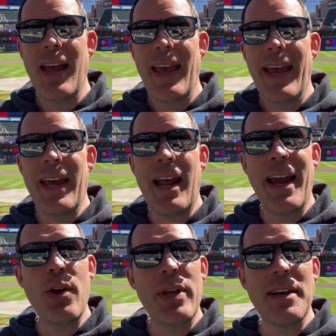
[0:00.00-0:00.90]
And
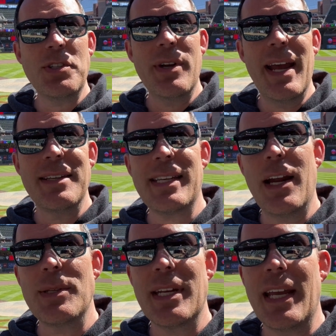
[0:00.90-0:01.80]
I know yesterday I said
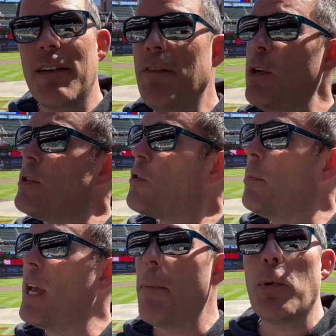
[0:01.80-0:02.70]
I was going to get views
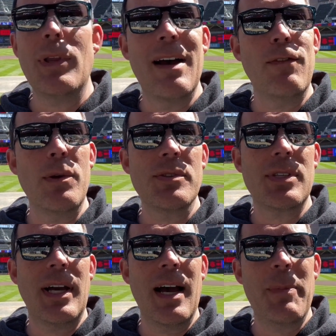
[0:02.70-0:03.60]
from the upper levels,
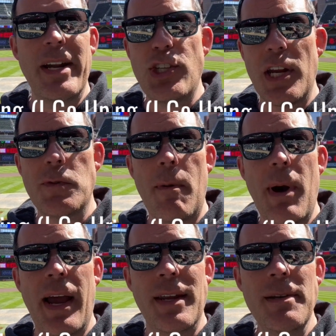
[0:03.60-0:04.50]
but I changed my
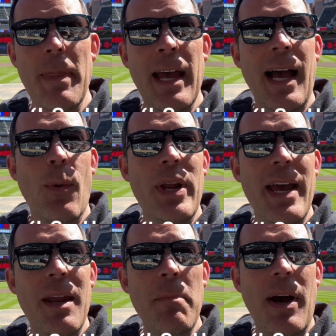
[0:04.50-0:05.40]
mind. I went
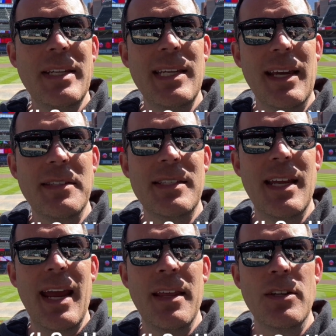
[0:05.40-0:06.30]
ahead and bought tickets
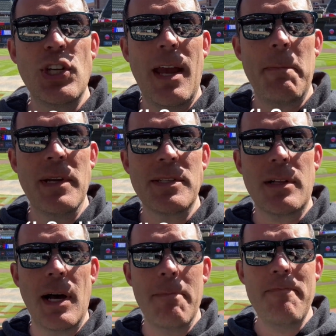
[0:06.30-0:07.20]
today in the Champions Club.